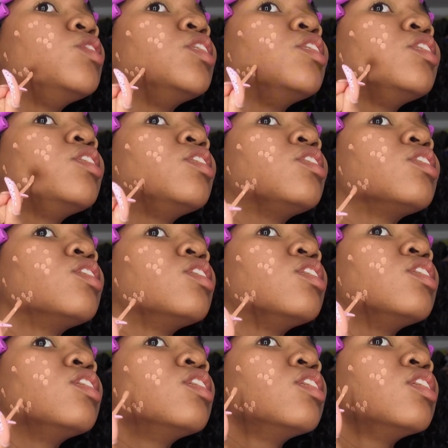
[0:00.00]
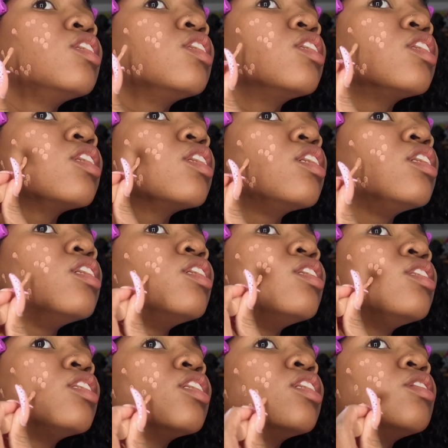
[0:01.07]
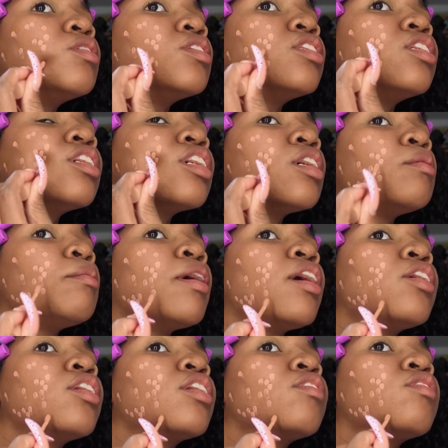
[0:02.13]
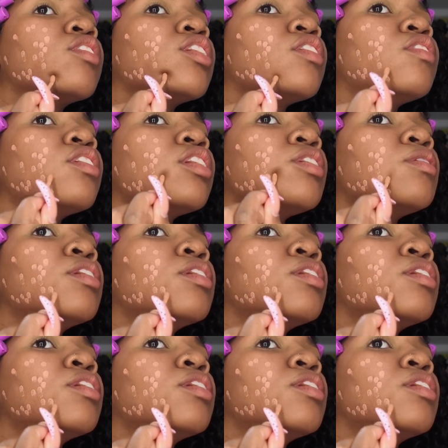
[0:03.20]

it, because it was looking better. It really, really